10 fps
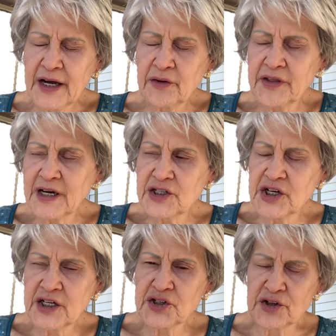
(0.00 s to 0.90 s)
I don't think I
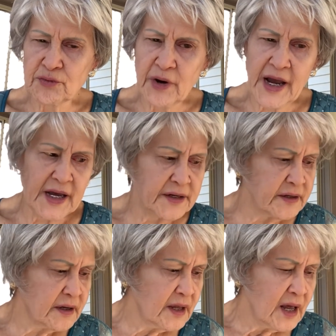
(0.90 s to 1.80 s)
changed the
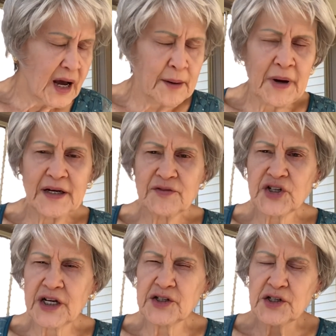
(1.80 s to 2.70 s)
red. I might have
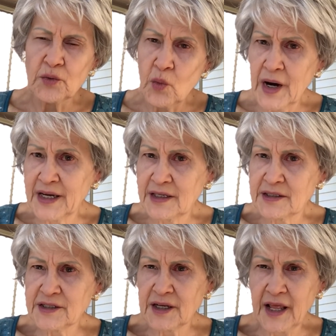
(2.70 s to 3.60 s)
changed the white
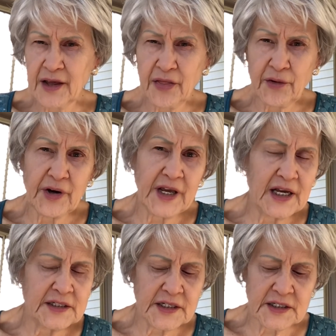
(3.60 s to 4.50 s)
to like
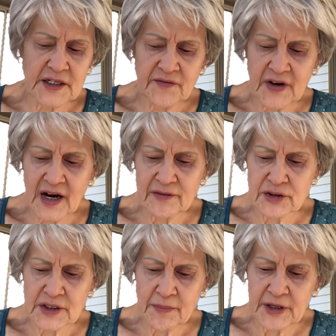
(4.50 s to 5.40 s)
3865
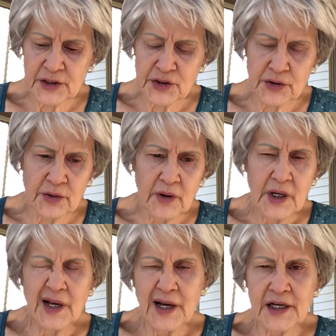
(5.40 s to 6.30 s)
or something too.
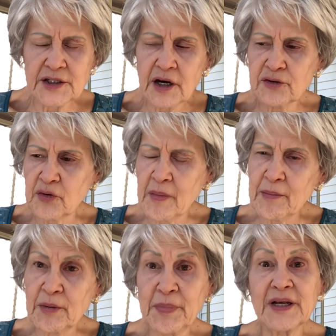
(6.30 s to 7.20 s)
It's hard to
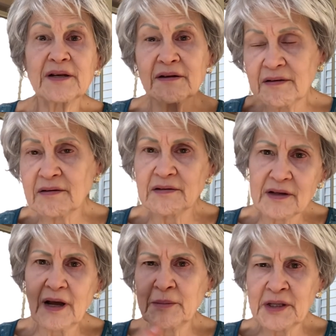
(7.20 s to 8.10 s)
remember, but
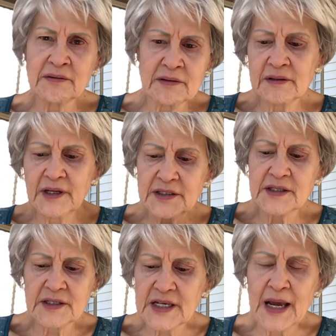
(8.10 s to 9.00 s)
I mean,
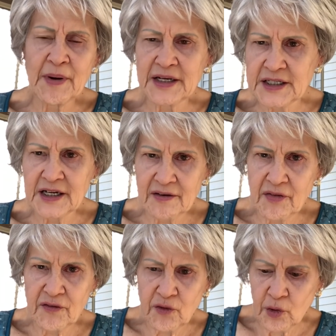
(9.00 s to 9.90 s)
it's the same idea
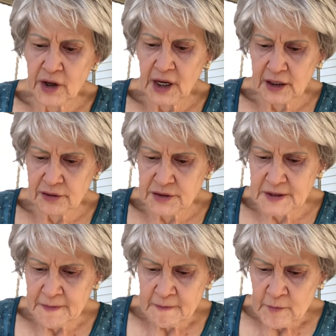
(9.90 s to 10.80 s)
of the 4
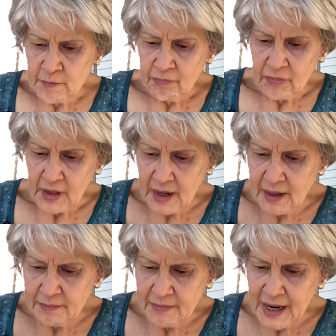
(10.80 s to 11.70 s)
colors.
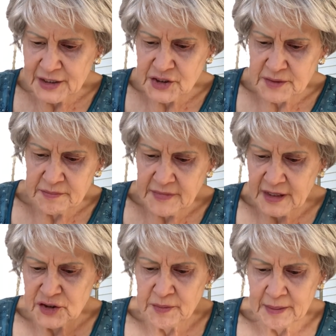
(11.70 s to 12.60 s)

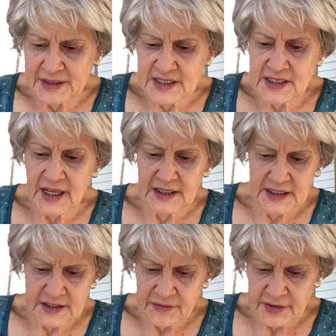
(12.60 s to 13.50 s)
They just might be
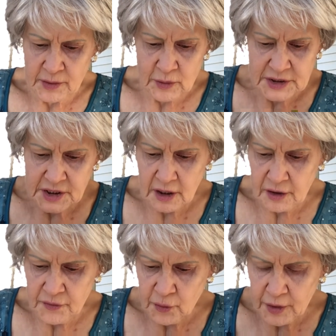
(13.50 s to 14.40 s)
slightly different than what's
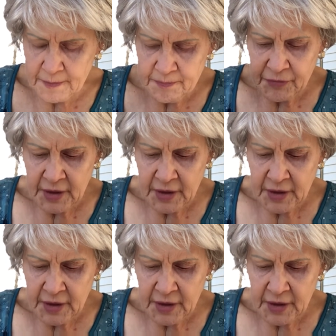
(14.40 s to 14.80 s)
called for.